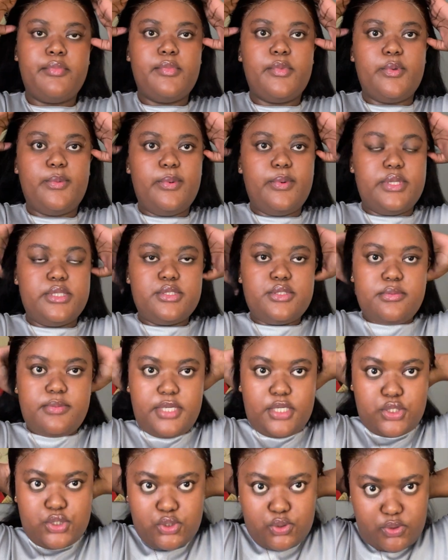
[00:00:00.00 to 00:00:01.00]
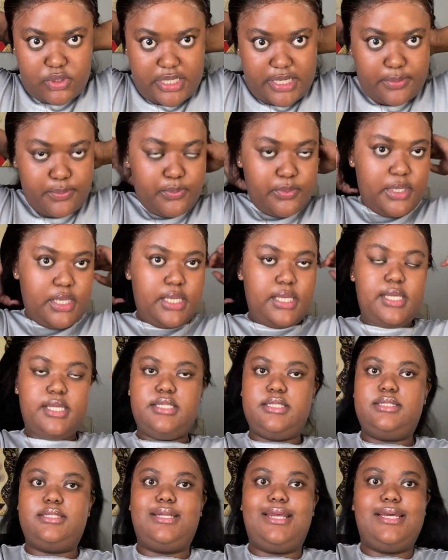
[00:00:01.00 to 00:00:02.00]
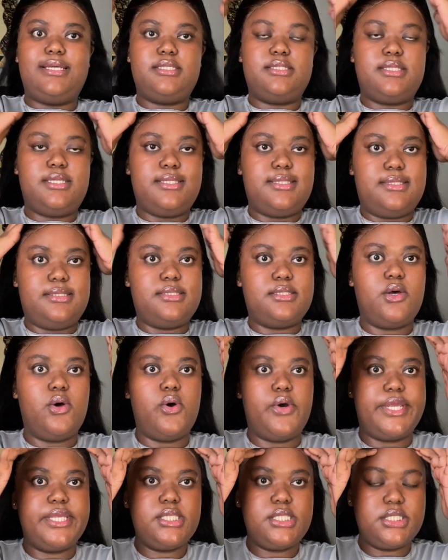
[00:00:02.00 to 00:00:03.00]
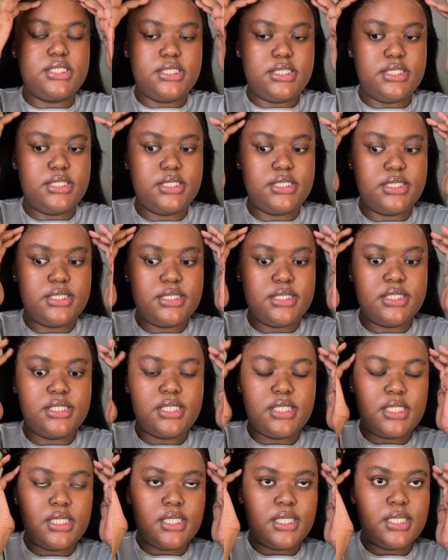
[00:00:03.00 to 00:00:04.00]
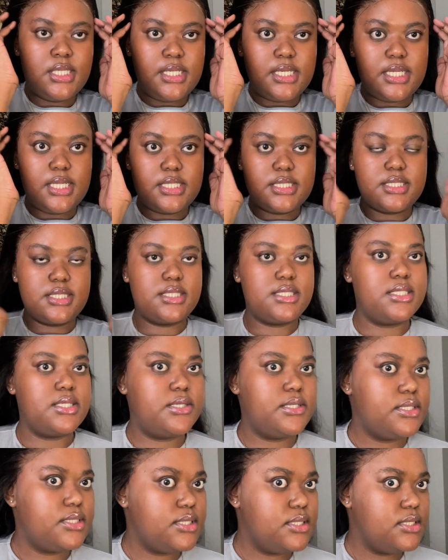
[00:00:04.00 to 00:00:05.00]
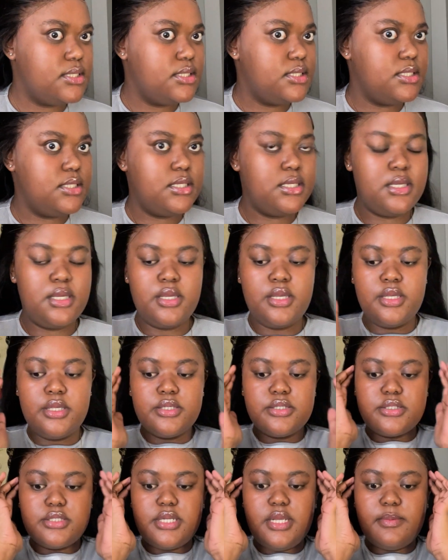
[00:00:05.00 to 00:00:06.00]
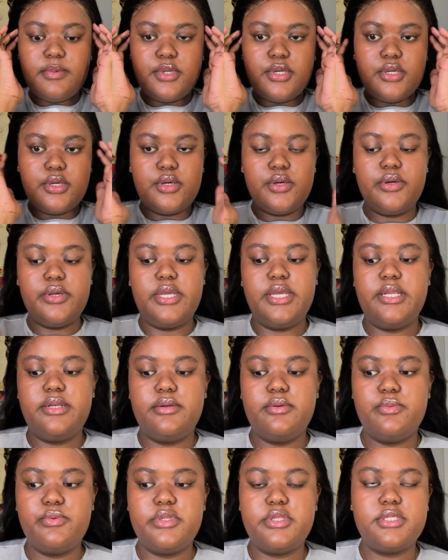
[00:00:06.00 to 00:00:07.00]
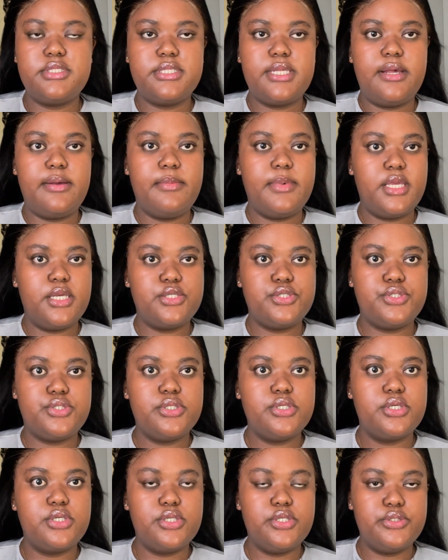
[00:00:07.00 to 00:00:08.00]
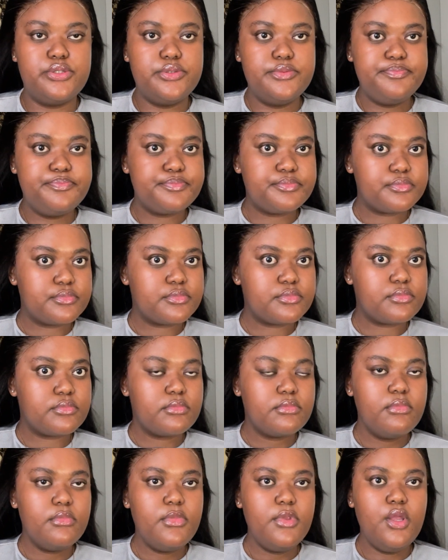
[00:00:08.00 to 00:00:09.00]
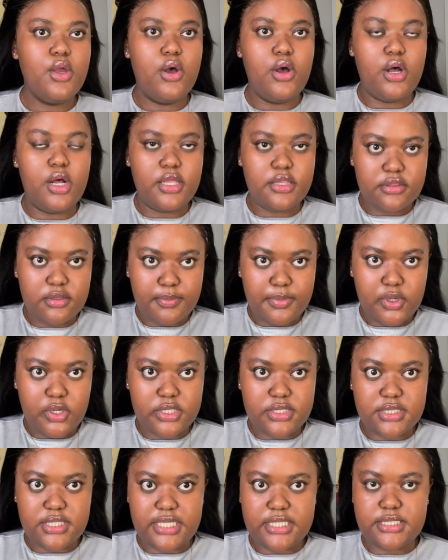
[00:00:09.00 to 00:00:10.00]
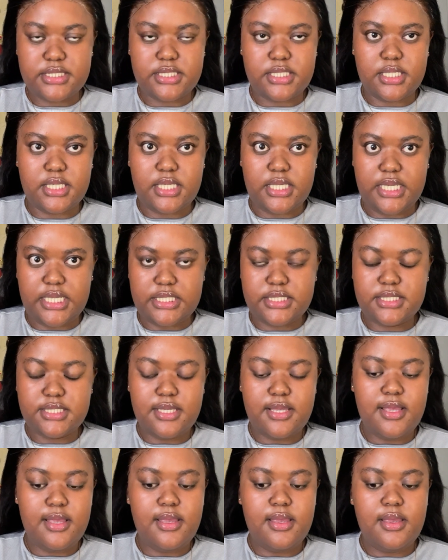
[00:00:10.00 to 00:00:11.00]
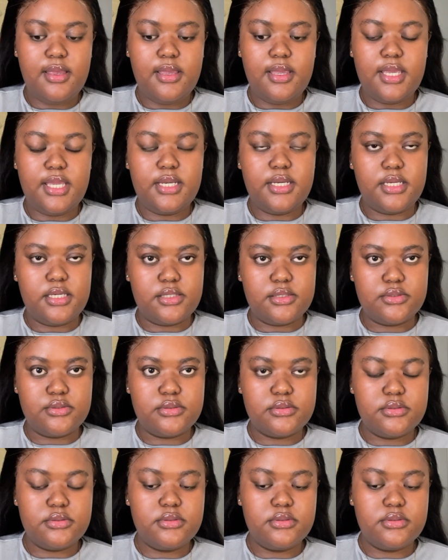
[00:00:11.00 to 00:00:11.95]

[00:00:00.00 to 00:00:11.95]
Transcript: we want to make sure that wig is nice and tight. Nice and tight. And I'm gonna go in with some extra glue on the parts that didn't get any glue.